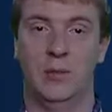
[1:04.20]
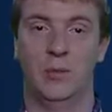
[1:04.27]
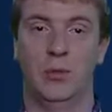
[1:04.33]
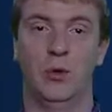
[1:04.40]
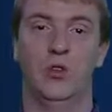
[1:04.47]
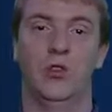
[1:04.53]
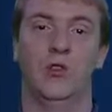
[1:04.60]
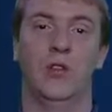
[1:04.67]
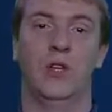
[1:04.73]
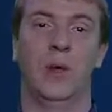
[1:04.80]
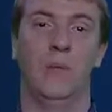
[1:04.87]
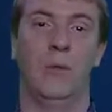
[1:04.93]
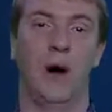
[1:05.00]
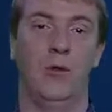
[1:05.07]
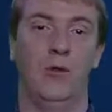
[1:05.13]
pushed the
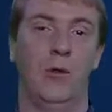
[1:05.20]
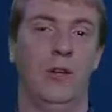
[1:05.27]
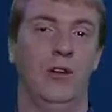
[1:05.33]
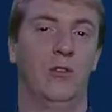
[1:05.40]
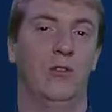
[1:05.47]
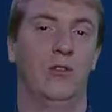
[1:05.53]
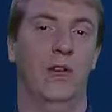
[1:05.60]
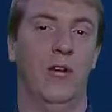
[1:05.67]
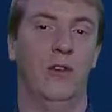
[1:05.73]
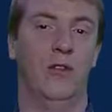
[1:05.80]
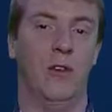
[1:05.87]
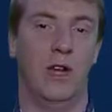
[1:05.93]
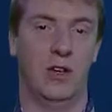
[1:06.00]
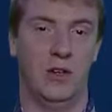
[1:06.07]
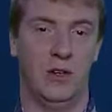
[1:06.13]
boundaries of
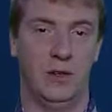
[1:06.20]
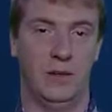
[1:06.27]
aviation.